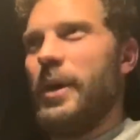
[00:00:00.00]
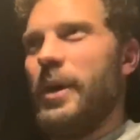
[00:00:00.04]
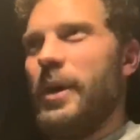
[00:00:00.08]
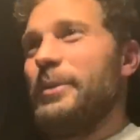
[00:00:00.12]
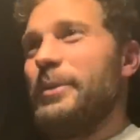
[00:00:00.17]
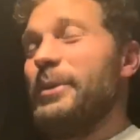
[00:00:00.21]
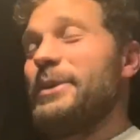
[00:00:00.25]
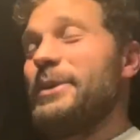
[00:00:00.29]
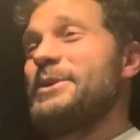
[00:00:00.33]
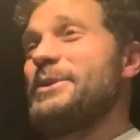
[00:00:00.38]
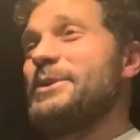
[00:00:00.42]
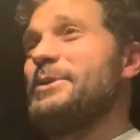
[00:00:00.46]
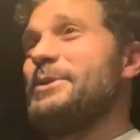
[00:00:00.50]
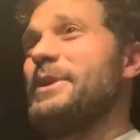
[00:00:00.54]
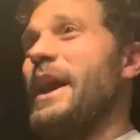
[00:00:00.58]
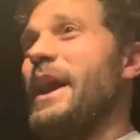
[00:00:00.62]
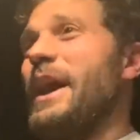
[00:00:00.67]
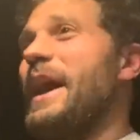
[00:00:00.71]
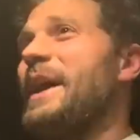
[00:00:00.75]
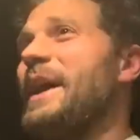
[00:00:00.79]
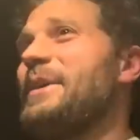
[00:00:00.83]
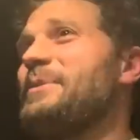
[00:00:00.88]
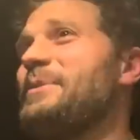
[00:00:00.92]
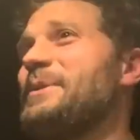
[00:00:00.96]
I mean, we're so
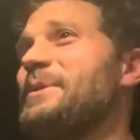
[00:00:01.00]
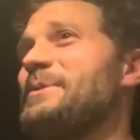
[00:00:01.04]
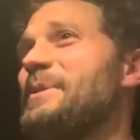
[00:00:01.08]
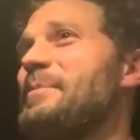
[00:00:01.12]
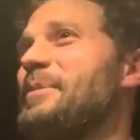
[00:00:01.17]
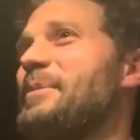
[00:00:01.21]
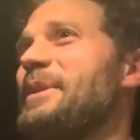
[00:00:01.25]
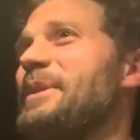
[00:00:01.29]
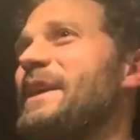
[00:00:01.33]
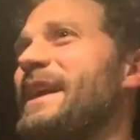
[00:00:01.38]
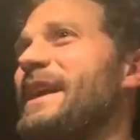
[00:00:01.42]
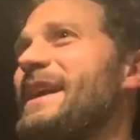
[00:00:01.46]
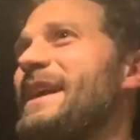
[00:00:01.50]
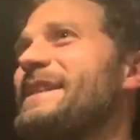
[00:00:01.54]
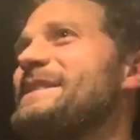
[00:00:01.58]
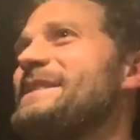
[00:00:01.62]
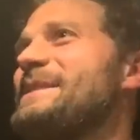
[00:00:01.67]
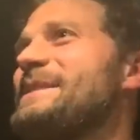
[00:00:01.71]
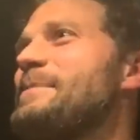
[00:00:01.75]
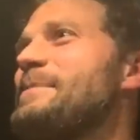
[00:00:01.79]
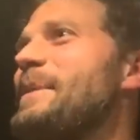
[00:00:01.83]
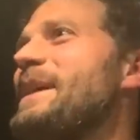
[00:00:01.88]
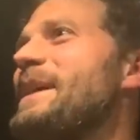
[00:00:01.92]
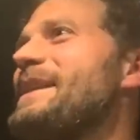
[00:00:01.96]
tired once we put the kids
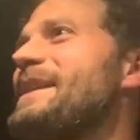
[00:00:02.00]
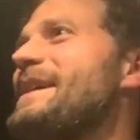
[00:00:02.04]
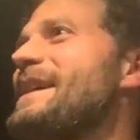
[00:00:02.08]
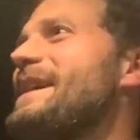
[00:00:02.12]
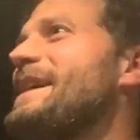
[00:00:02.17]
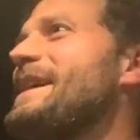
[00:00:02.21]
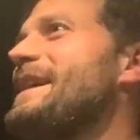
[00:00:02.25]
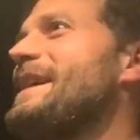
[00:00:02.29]
to bed